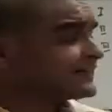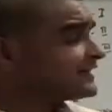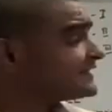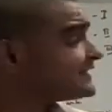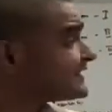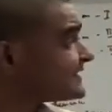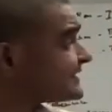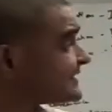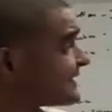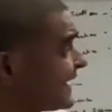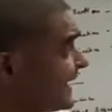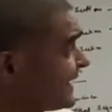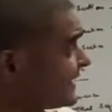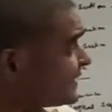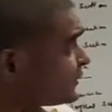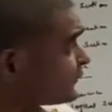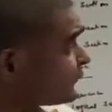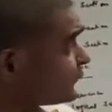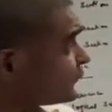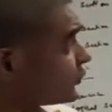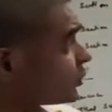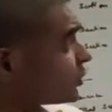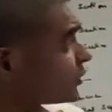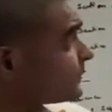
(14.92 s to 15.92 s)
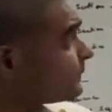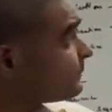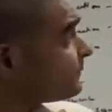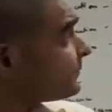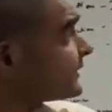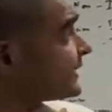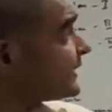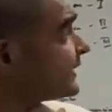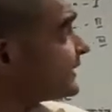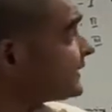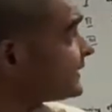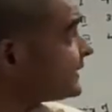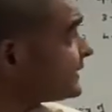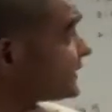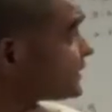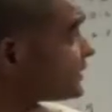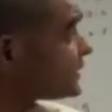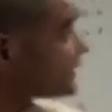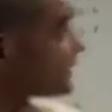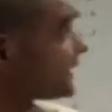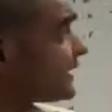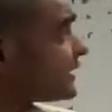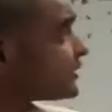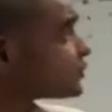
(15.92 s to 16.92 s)
It stands for
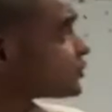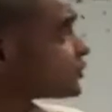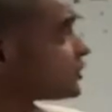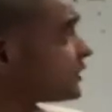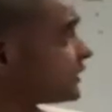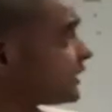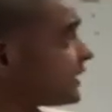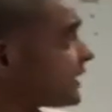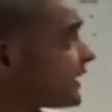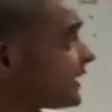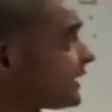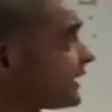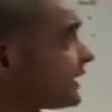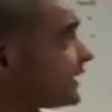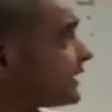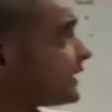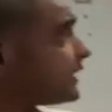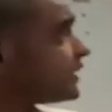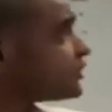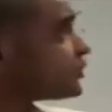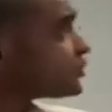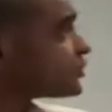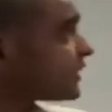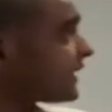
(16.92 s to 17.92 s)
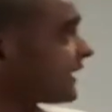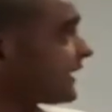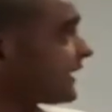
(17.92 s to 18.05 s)
International English